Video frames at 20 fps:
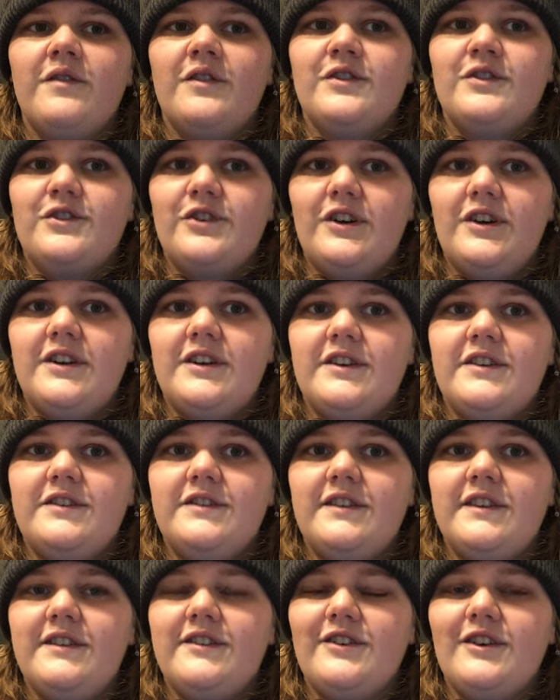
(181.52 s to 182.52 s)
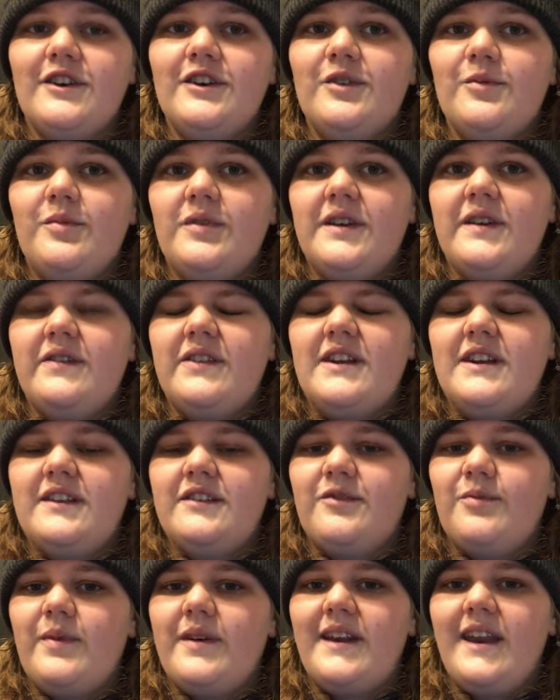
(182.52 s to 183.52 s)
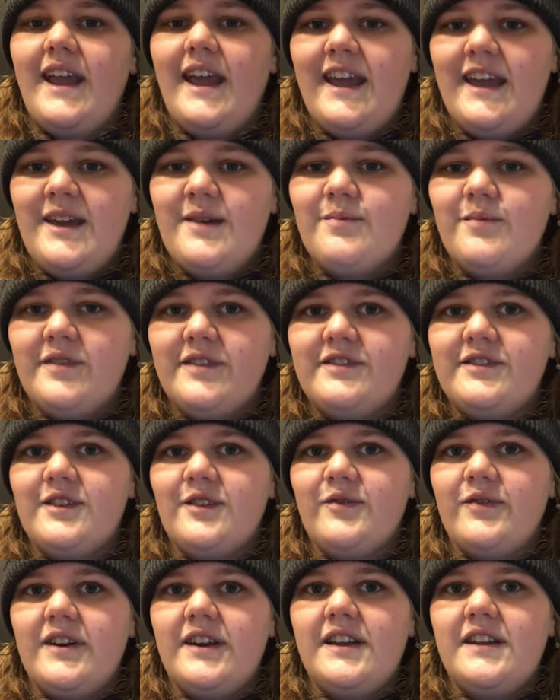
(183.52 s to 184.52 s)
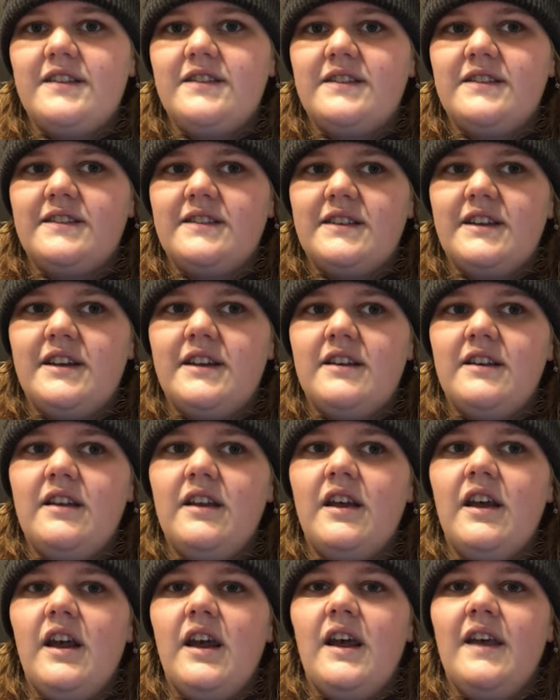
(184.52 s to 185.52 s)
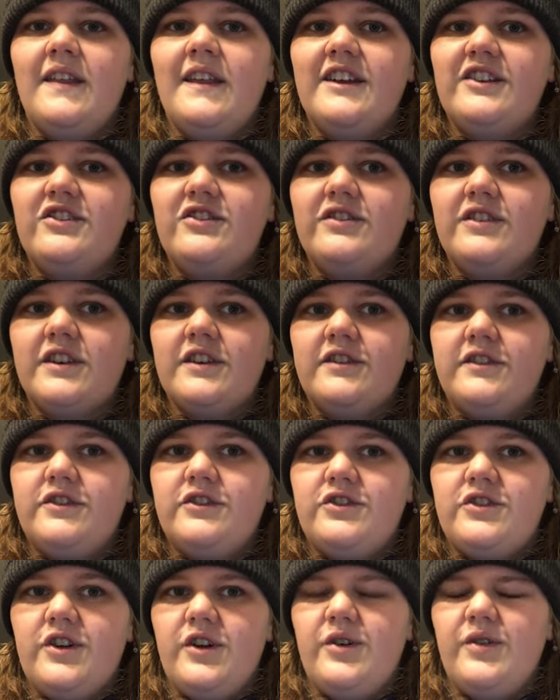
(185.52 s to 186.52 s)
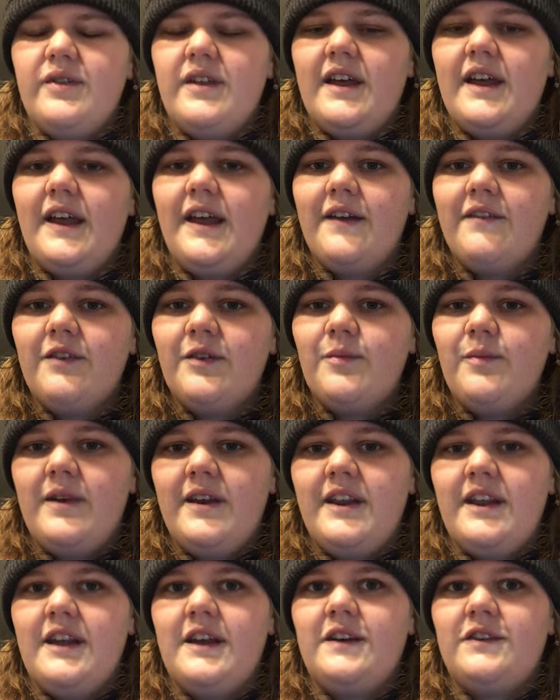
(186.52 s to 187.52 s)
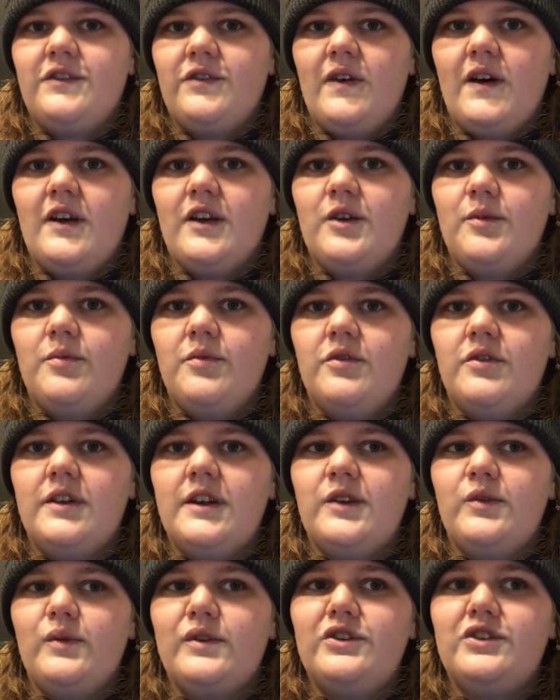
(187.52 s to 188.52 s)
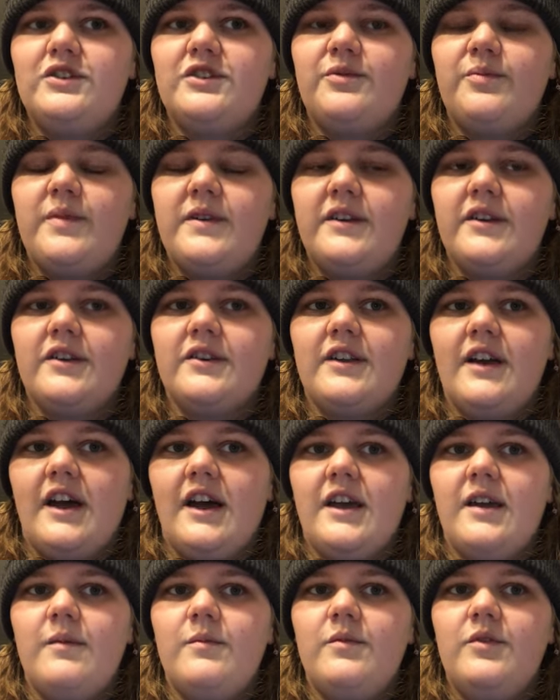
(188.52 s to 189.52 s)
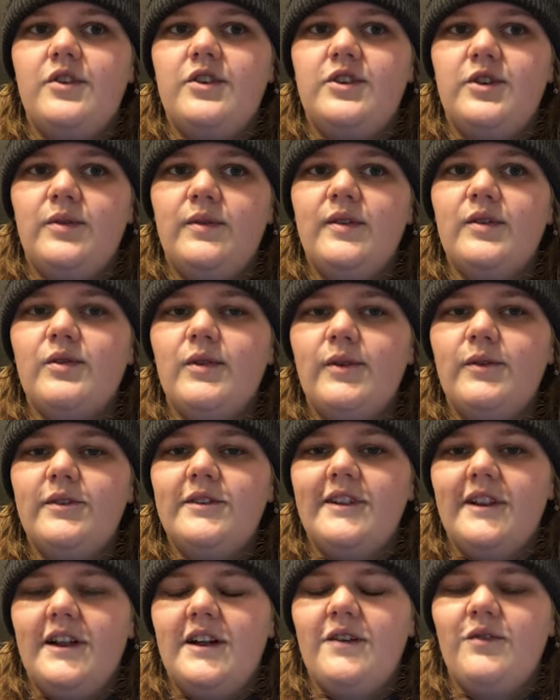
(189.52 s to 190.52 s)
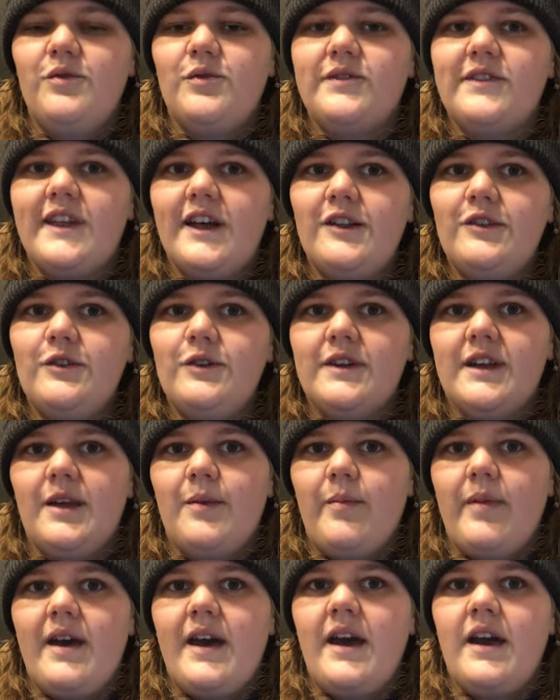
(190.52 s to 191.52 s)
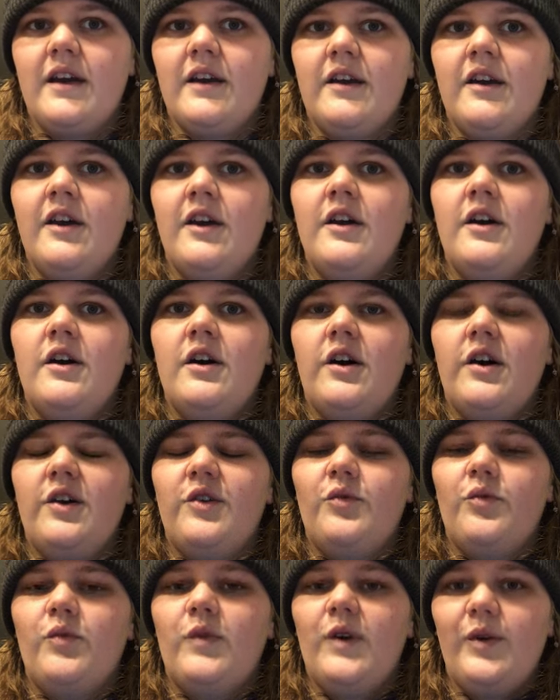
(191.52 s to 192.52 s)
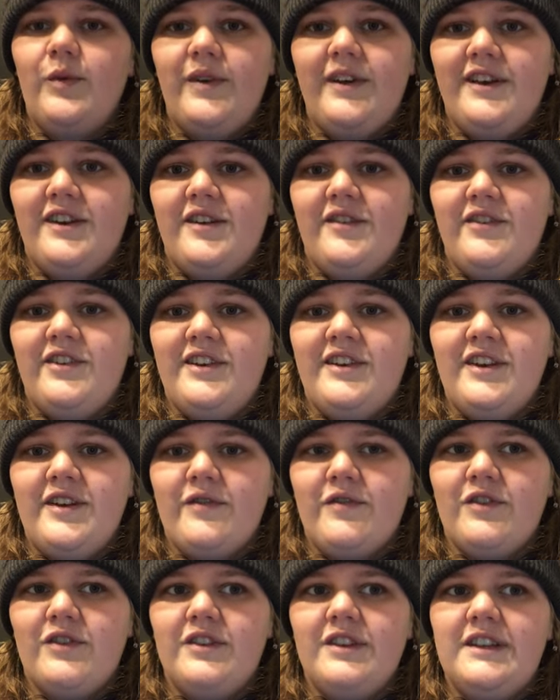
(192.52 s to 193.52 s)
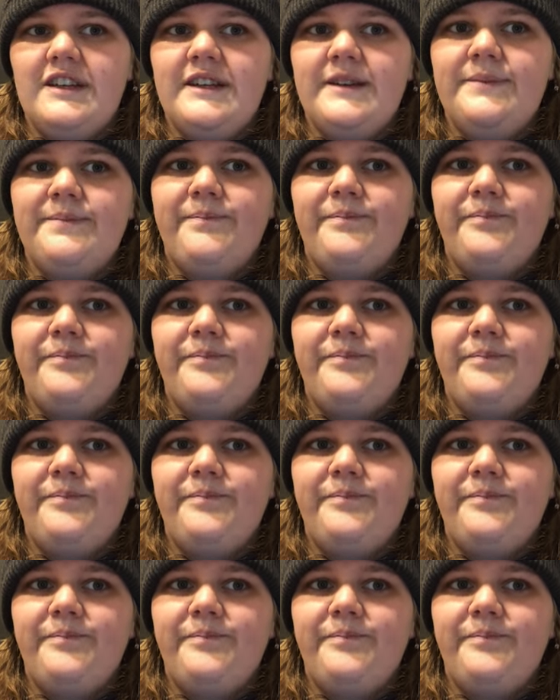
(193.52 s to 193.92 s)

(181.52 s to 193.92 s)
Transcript: For starters, it's hard to believe that it's been eight months already since then, and that just goes to show that every minute is valuable and we should spend our time doing what we love without looking back on what we could have done differently.